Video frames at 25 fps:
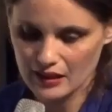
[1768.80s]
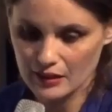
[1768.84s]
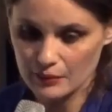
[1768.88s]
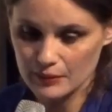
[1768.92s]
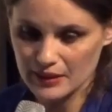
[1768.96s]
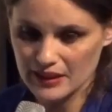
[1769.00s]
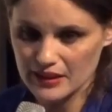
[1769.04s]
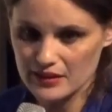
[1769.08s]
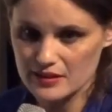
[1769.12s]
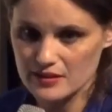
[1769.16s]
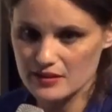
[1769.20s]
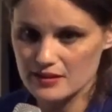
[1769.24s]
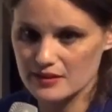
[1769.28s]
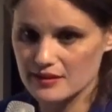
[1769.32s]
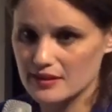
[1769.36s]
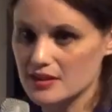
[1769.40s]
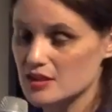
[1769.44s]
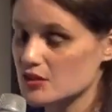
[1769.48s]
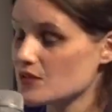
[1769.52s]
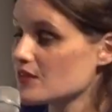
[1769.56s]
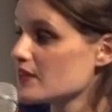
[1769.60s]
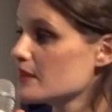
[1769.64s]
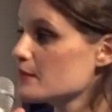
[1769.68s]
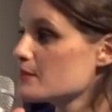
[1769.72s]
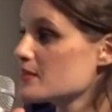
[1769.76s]
because
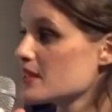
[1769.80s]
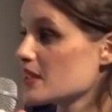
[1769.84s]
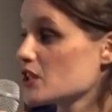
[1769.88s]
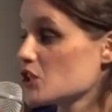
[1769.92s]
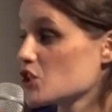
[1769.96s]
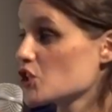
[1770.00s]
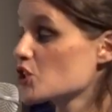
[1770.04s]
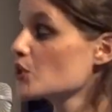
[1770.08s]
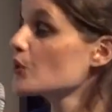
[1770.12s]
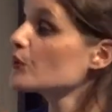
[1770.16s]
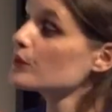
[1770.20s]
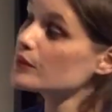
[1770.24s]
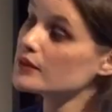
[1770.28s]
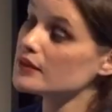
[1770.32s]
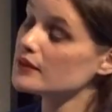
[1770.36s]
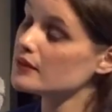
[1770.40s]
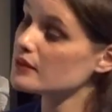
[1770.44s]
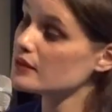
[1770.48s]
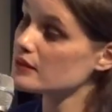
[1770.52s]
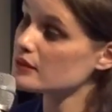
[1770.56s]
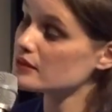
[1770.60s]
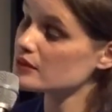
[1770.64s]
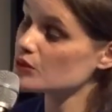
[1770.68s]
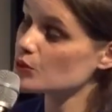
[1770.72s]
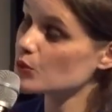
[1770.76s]
these films are shown in
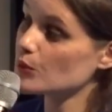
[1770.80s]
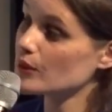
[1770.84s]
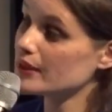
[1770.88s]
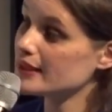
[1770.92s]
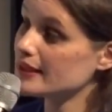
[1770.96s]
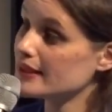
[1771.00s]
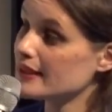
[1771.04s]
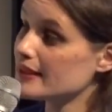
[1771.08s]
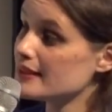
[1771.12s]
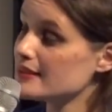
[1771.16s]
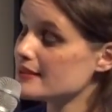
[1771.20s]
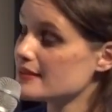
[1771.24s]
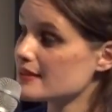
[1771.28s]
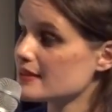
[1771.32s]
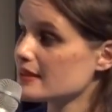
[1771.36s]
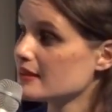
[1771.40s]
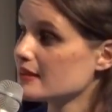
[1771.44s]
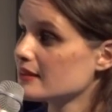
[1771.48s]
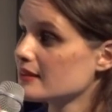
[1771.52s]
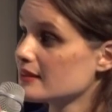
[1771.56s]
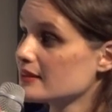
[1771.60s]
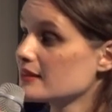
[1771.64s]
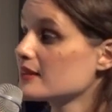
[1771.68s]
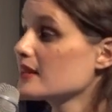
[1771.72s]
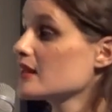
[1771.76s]
the 28
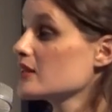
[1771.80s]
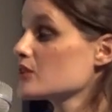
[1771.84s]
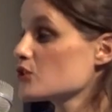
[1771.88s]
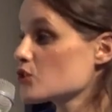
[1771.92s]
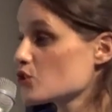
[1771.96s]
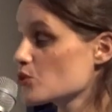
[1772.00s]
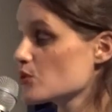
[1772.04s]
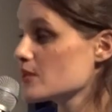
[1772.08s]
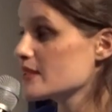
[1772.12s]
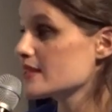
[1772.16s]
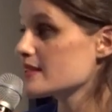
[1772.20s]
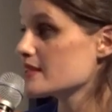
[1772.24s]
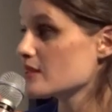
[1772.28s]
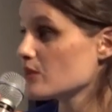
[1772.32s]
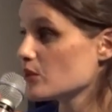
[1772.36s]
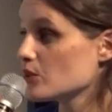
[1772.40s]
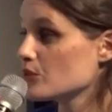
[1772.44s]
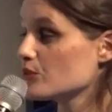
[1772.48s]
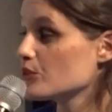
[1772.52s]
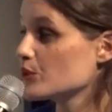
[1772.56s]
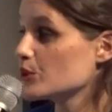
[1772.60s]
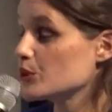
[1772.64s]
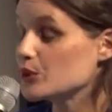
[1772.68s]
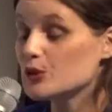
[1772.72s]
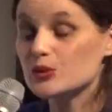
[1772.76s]
countries all
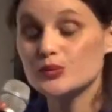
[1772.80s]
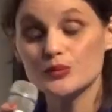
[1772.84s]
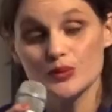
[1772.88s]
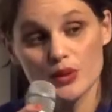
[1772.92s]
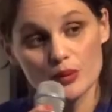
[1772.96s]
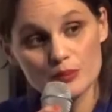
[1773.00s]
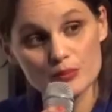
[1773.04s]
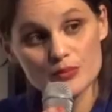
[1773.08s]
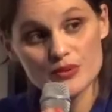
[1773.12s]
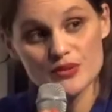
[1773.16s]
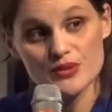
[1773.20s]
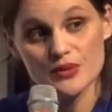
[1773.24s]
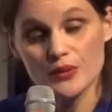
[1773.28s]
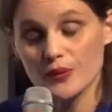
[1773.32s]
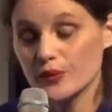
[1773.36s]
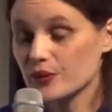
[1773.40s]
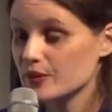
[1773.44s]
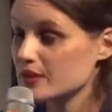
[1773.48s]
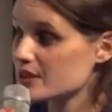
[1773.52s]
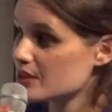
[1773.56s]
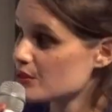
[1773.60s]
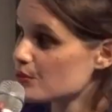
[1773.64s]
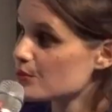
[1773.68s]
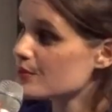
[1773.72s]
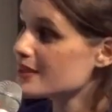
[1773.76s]
over Europe, so
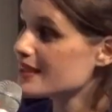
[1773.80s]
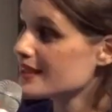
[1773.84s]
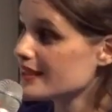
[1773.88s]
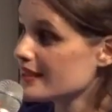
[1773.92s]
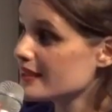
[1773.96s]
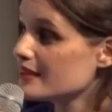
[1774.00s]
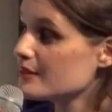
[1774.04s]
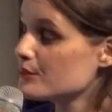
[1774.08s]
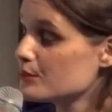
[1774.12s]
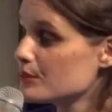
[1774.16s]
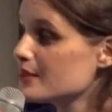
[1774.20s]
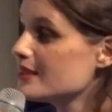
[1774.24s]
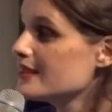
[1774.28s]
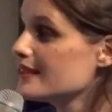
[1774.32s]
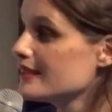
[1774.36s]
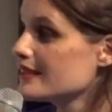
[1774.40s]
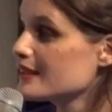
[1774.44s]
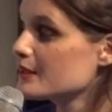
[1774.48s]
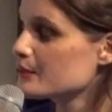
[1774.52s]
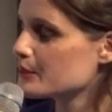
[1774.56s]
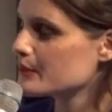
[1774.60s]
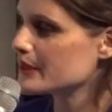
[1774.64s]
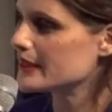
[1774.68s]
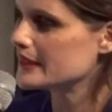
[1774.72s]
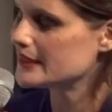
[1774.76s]
it's really, really
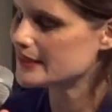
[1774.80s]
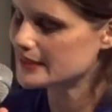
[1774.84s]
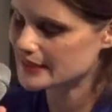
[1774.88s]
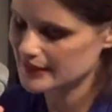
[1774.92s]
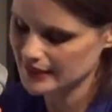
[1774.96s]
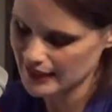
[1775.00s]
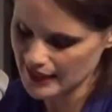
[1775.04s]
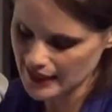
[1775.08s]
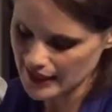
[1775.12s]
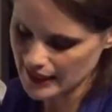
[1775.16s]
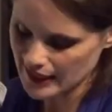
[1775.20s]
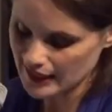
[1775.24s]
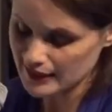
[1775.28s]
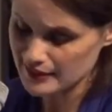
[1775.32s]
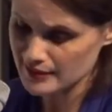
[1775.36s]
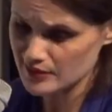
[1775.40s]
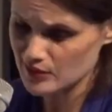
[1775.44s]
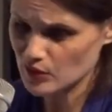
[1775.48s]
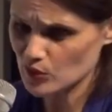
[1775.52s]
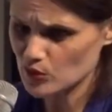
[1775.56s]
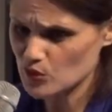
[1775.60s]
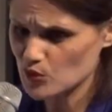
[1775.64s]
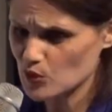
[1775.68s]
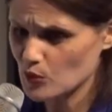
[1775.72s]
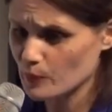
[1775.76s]
great. And
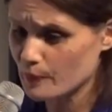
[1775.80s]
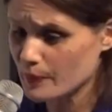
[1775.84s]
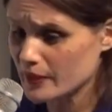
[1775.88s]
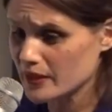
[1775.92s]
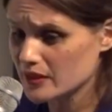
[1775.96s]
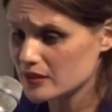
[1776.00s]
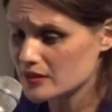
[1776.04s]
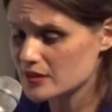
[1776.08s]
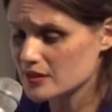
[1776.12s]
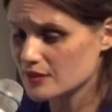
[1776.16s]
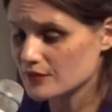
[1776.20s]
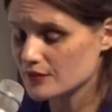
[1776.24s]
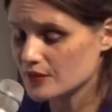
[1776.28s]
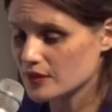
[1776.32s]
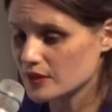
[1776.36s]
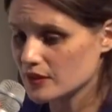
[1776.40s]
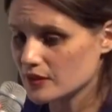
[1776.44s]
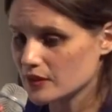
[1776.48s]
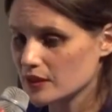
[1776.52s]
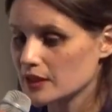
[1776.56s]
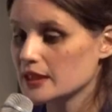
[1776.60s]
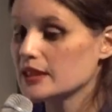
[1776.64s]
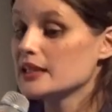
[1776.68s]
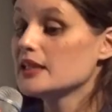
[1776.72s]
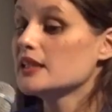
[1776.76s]
it's also part of
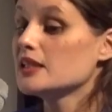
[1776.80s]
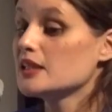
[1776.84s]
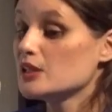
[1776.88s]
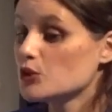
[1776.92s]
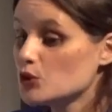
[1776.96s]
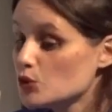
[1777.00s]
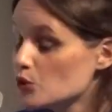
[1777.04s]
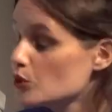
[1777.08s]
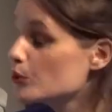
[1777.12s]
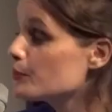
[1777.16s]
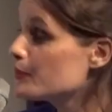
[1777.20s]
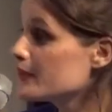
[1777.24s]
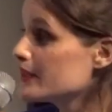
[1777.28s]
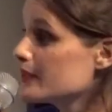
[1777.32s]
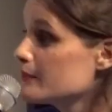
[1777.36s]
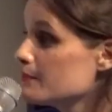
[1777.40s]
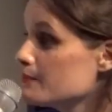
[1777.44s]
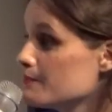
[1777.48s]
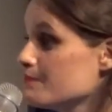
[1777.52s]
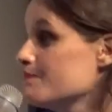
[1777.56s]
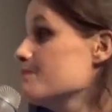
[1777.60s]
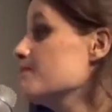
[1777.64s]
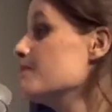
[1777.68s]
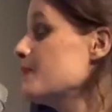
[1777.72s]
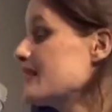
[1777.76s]
the
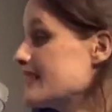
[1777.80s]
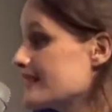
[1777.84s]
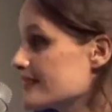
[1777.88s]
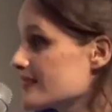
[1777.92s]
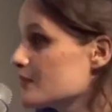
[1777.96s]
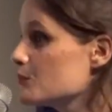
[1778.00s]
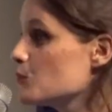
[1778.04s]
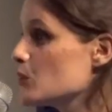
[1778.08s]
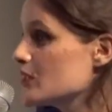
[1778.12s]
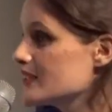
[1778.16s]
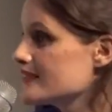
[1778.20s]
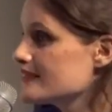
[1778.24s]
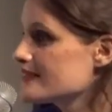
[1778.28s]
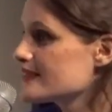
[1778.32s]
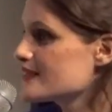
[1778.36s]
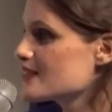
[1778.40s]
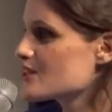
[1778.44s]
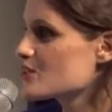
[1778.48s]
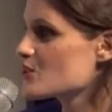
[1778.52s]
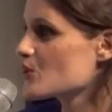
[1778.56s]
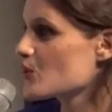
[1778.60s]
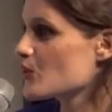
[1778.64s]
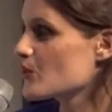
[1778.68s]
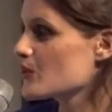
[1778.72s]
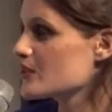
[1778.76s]
European patrimoine,
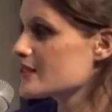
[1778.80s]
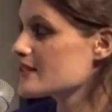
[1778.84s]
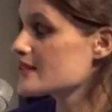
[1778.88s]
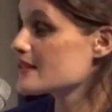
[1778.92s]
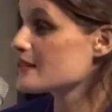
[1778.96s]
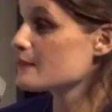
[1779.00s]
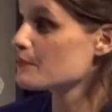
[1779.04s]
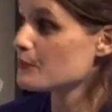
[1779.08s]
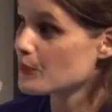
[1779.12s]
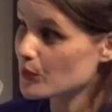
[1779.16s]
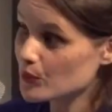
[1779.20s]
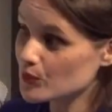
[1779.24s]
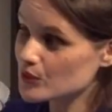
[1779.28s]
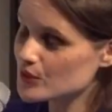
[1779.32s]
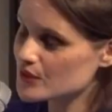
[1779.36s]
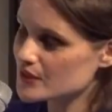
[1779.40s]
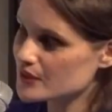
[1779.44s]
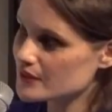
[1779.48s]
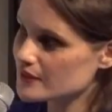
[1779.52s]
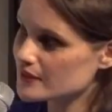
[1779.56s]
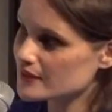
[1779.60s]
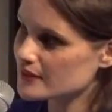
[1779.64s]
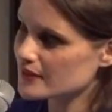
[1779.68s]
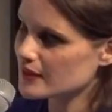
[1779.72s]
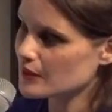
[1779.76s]
so it's
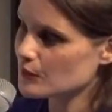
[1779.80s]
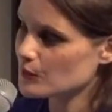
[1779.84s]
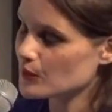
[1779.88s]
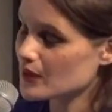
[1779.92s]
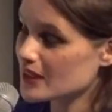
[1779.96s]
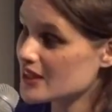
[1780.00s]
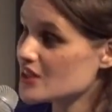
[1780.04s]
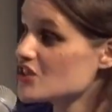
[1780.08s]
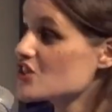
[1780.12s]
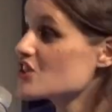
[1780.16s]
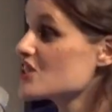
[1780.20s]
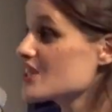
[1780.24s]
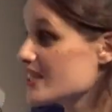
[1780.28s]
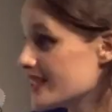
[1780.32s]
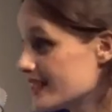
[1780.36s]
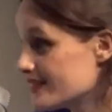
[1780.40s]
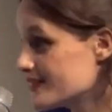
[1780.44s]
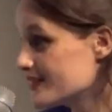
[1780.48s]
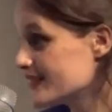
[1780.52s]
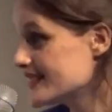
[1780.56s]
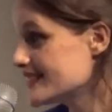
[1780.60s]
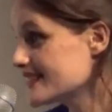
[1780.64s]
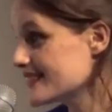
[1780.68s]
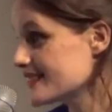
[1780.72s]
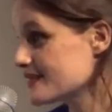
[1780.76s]
important that we can share
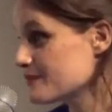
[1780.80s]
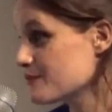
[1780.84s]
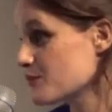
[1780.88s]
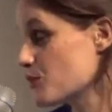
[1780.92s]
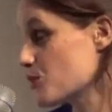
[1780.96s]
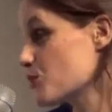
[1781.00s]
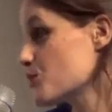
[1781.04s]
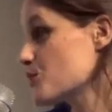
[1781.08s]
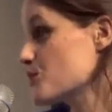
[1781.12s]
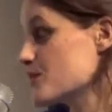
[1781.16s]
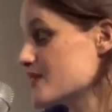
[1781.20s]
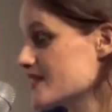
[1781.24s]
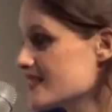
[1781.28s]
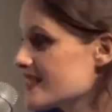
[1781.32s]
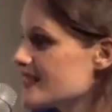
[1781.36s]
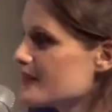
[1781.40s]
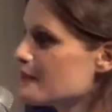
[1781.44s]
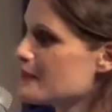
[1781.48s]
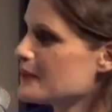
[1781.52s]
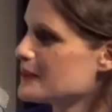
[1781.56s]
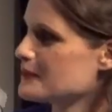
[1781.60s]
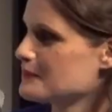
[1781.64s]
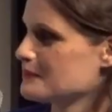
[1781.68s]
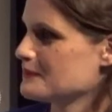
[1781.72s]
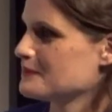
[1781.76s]
it through
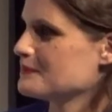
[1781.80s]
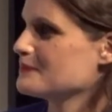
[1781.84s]
cinema.